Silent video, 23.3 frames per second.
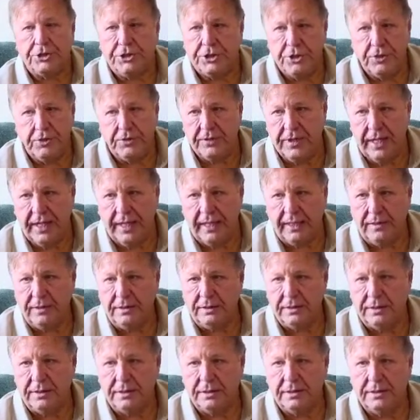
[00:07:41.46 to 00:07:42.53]
2
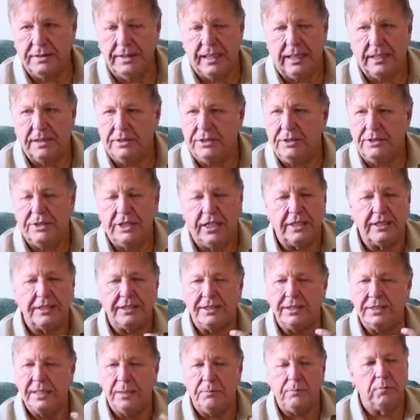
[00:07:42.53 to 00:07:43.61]
things that just
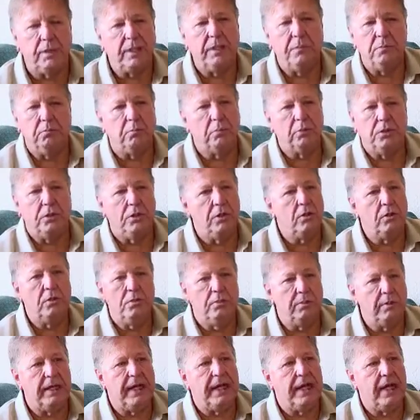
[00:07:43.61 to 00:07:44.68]
simply blew
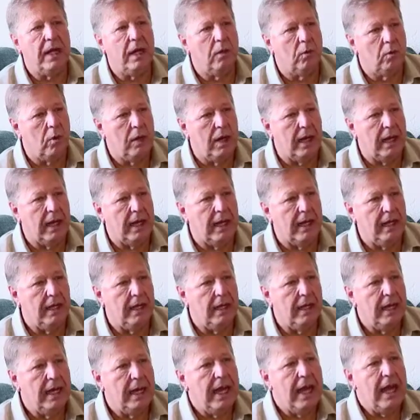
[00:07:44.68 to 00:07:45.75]
me away.
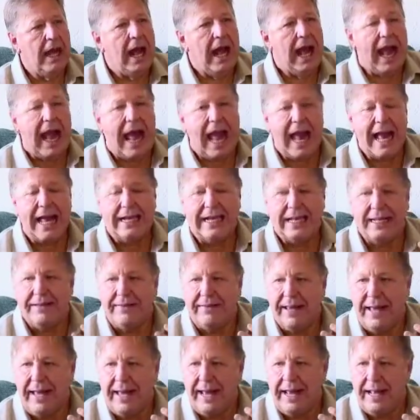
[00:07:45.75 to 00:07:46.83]
And
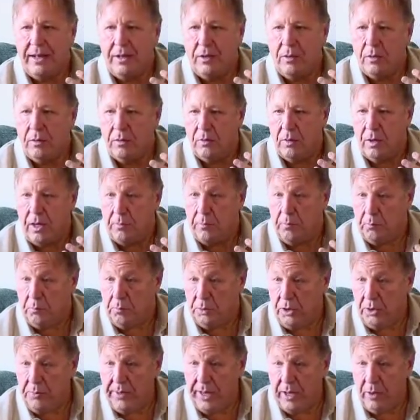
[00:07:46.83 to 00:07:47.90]
they
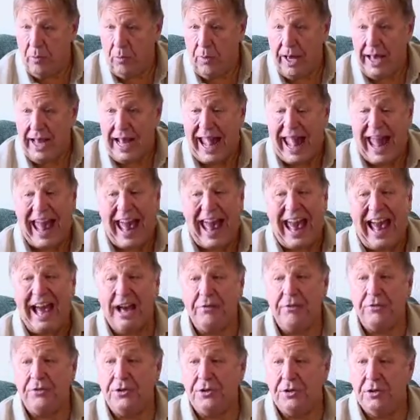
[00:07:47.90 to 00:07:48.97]
blew me away
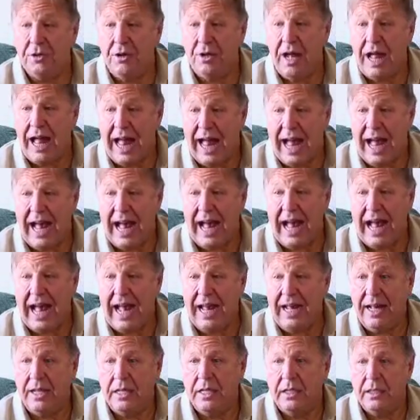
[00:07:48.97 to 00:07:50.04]
after I
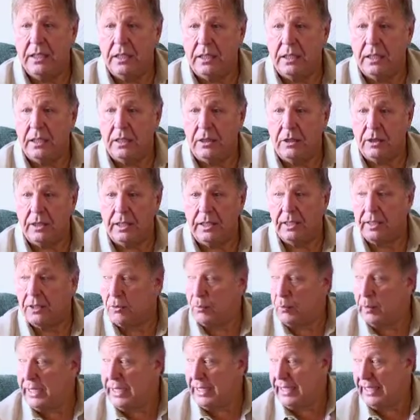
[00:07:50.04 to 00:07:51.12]

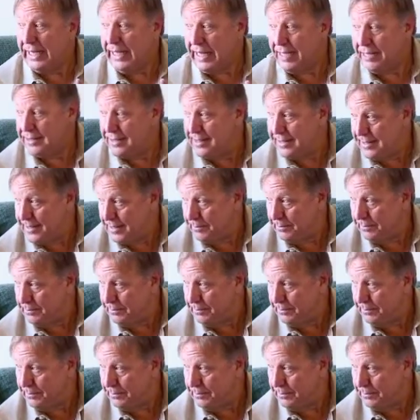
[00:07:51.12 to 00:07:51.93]
released them.